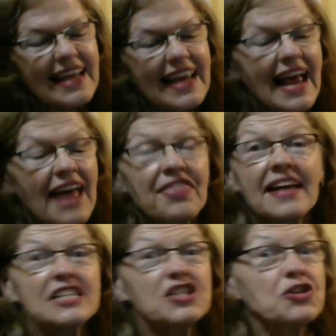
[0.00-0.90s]
And
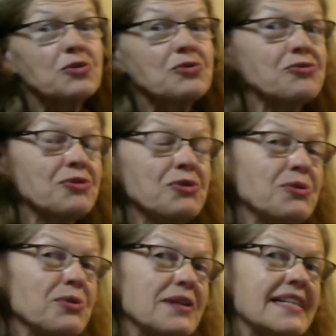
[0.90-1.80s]
that is so
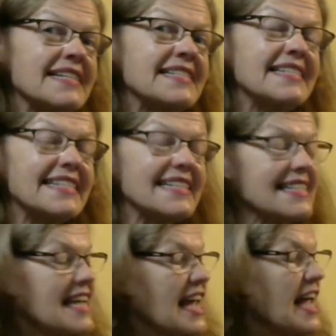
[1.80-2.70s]
true, isn't it?